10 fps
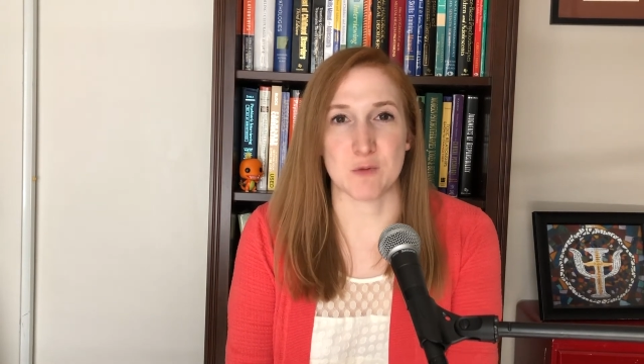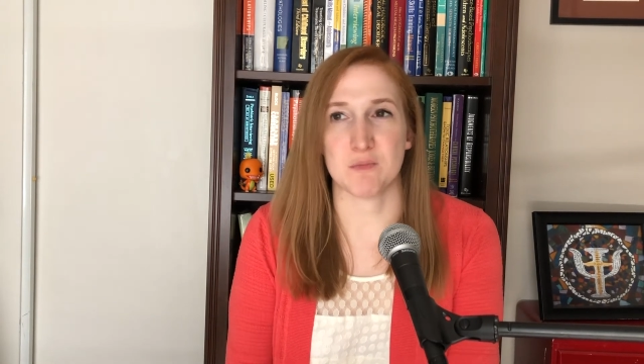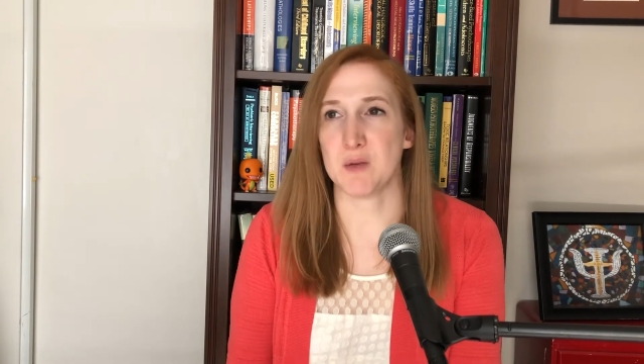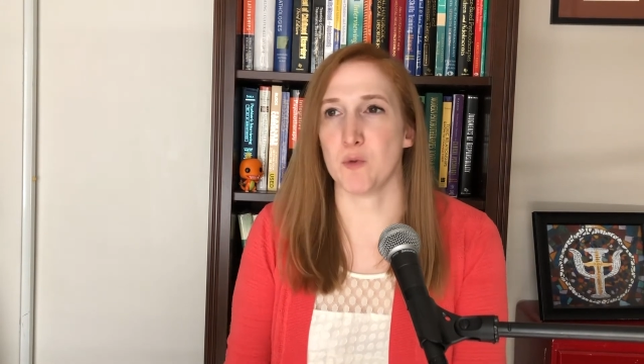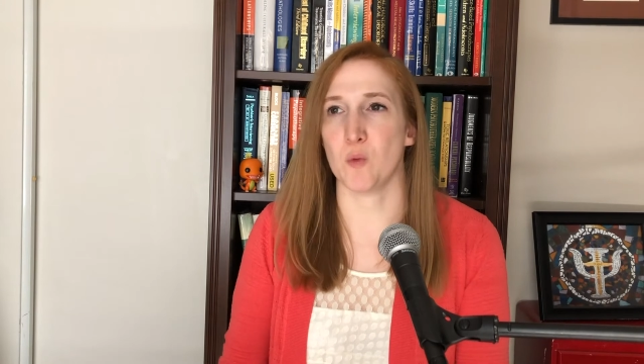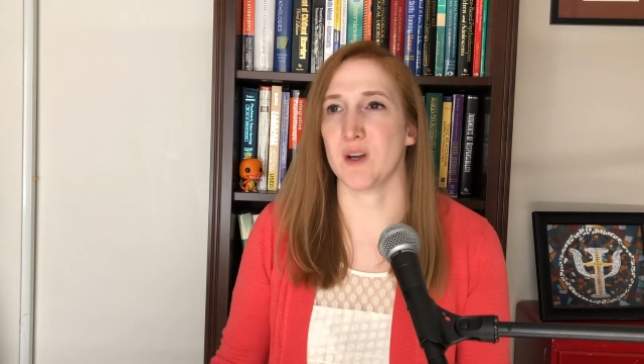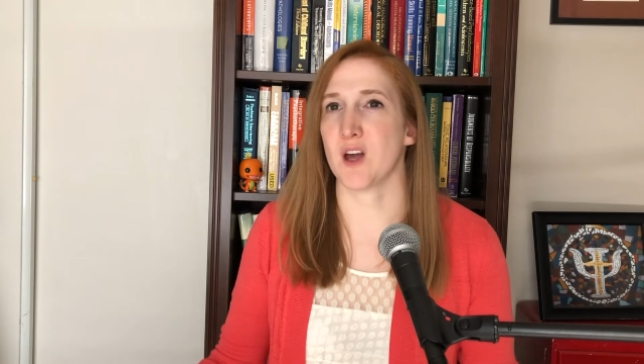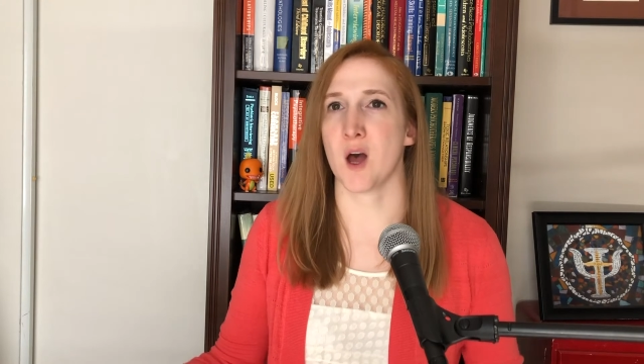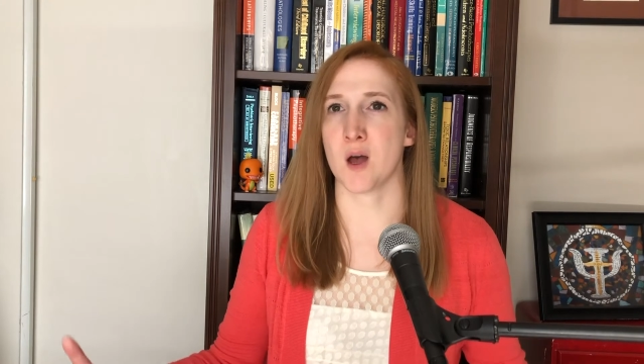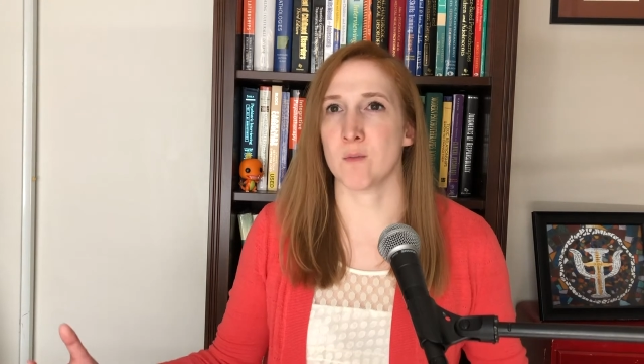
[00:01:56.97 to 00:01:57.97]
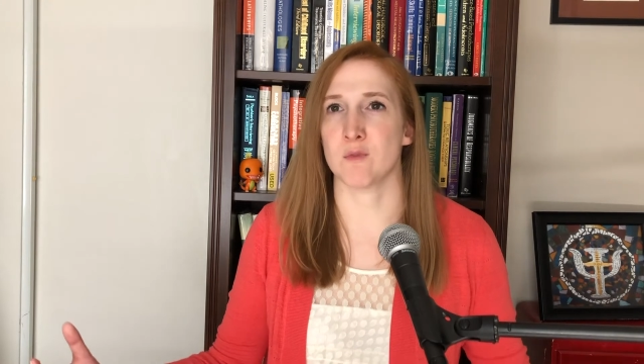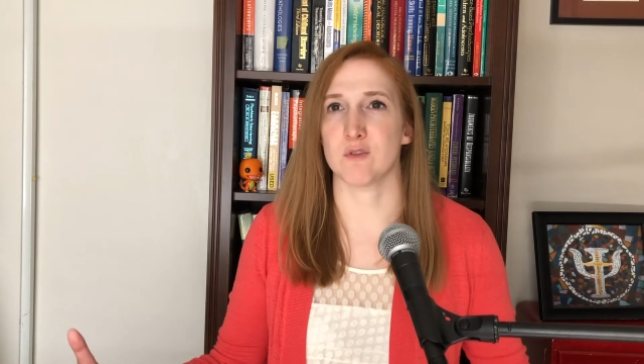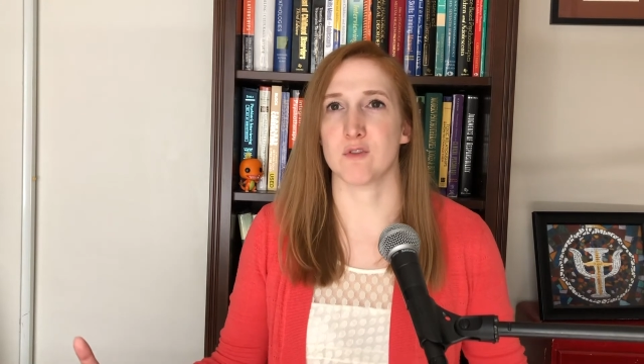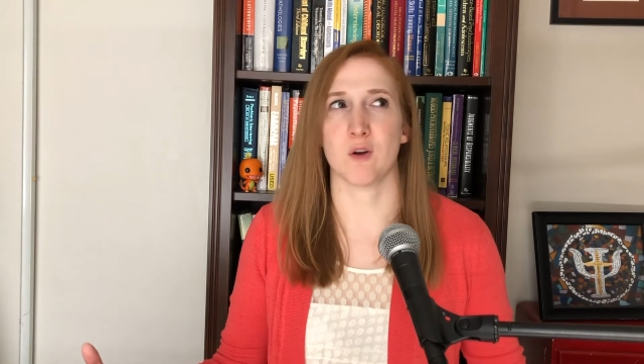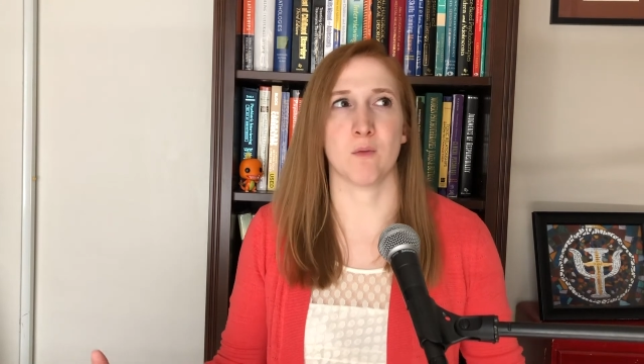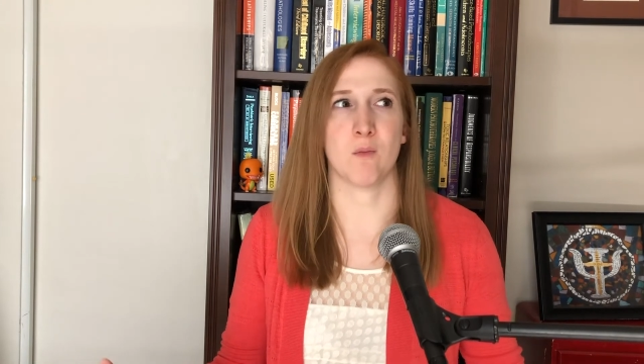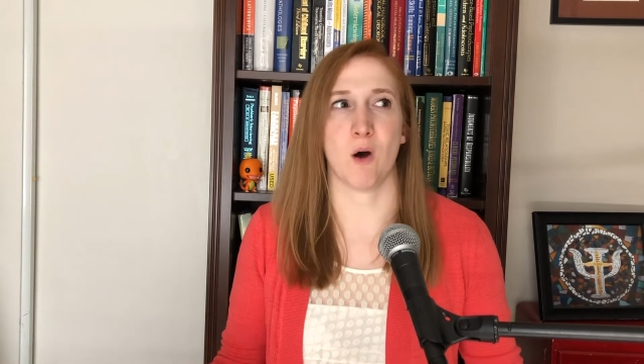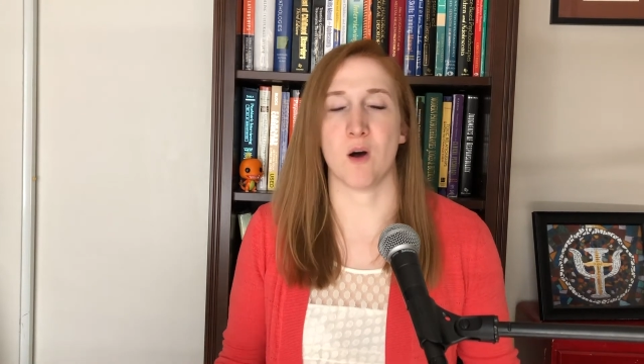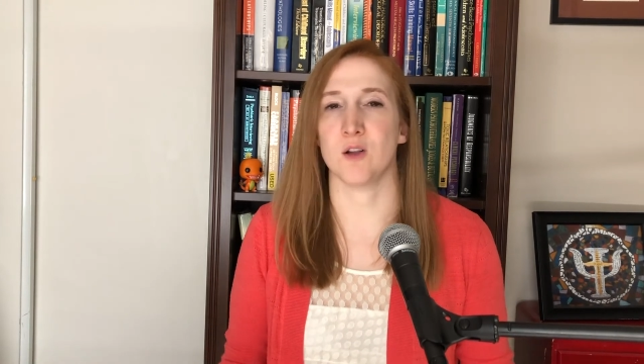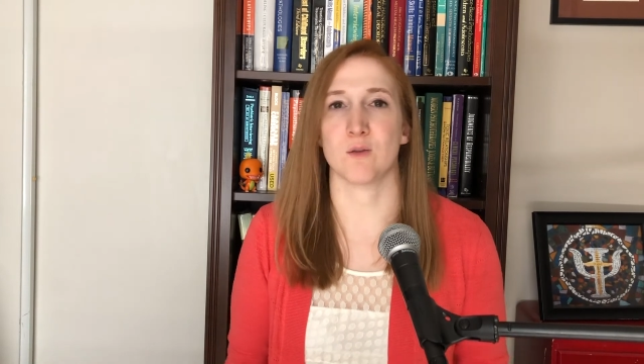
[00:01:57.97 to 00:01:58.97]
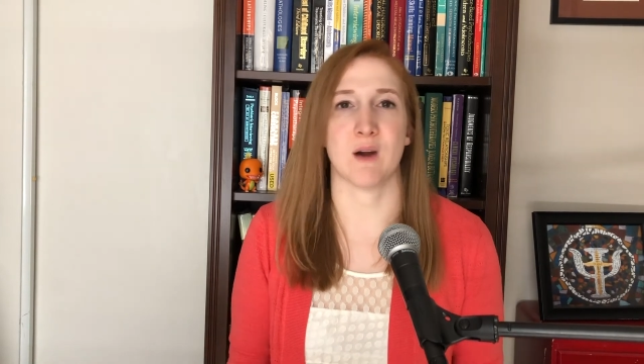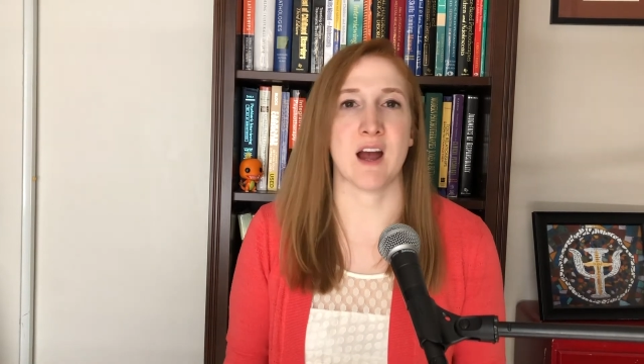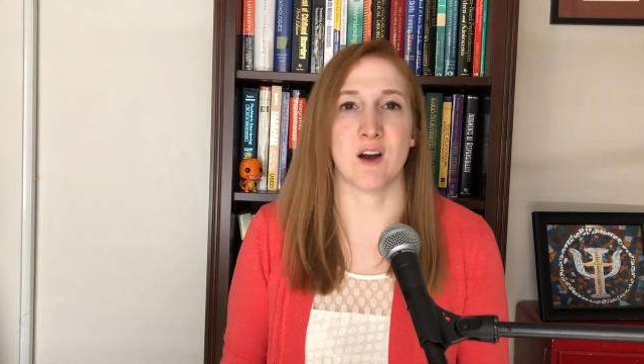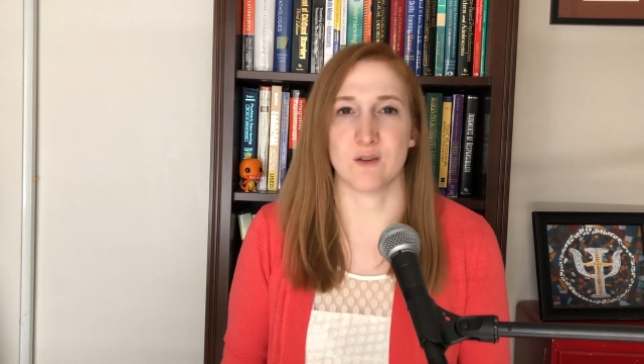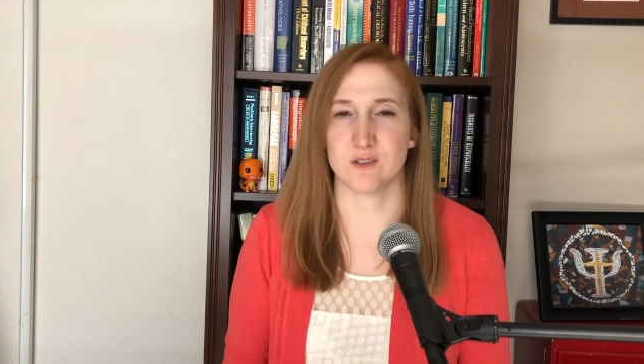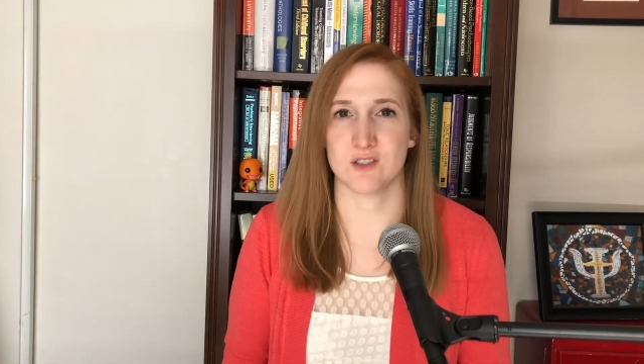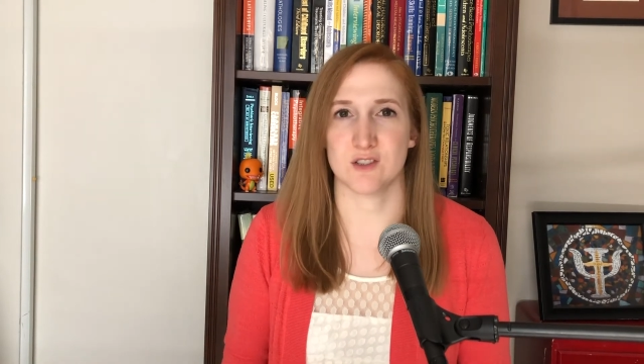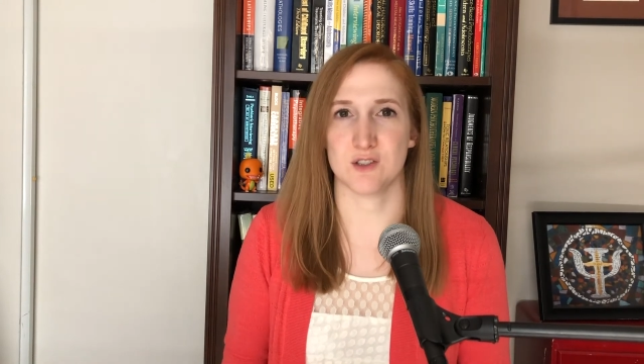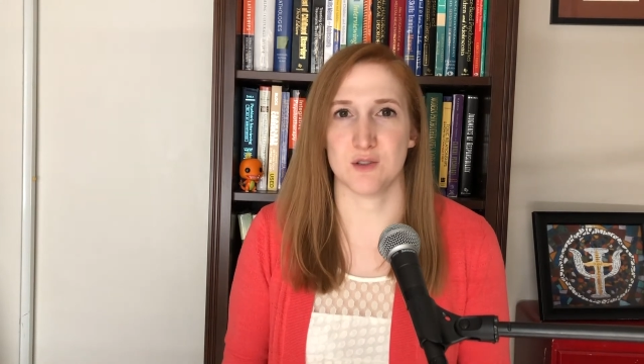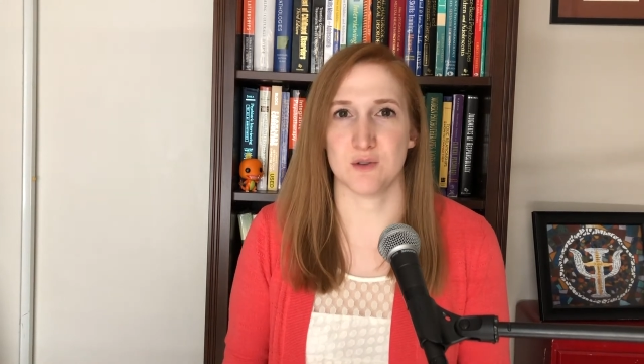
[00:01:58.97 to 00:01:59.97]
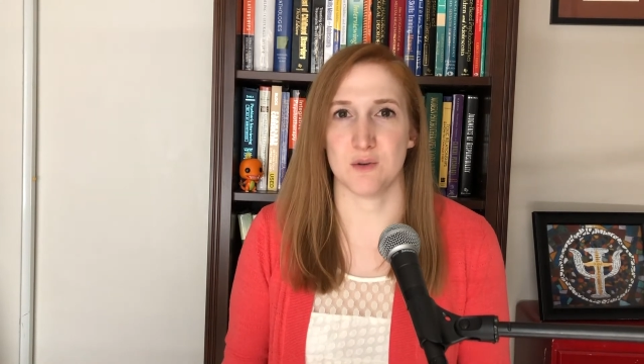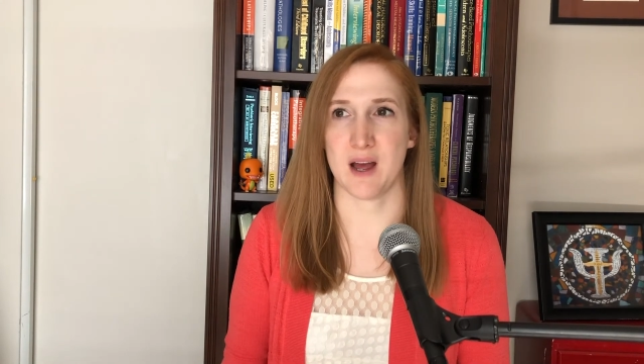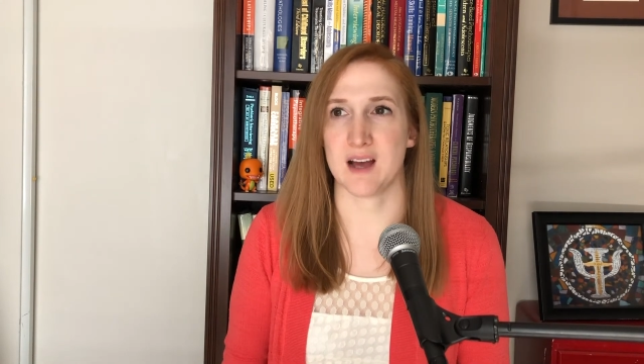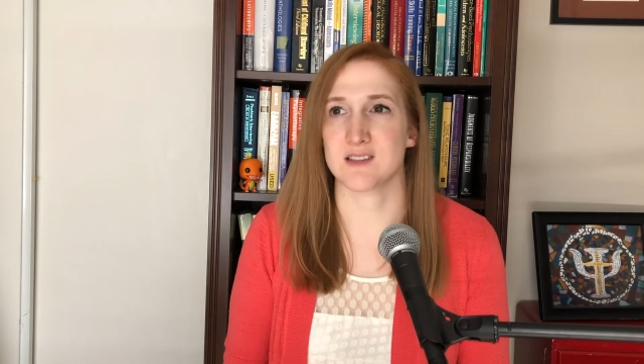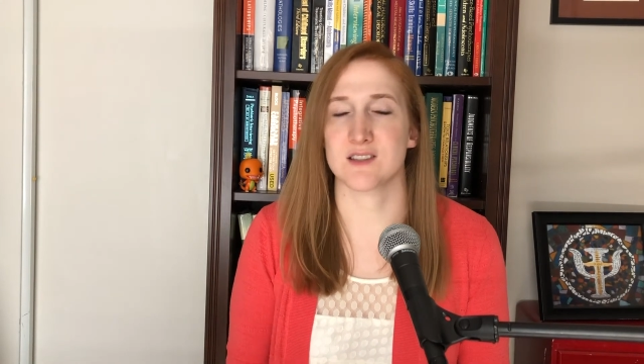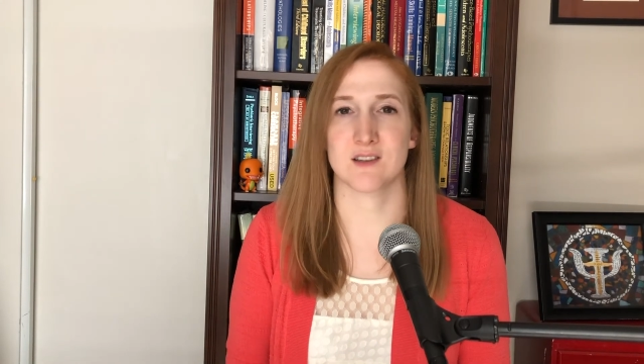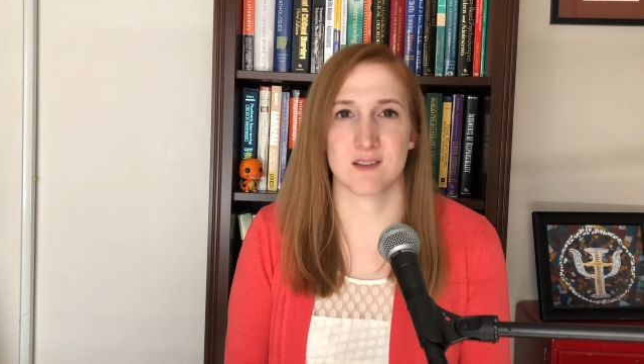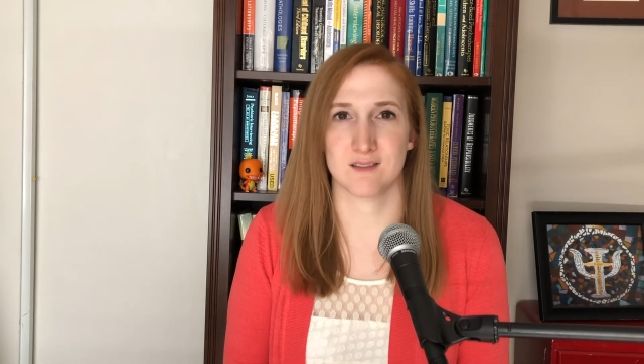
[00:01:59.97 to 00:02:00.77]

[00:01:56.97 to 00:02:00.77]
People would come from all around to ask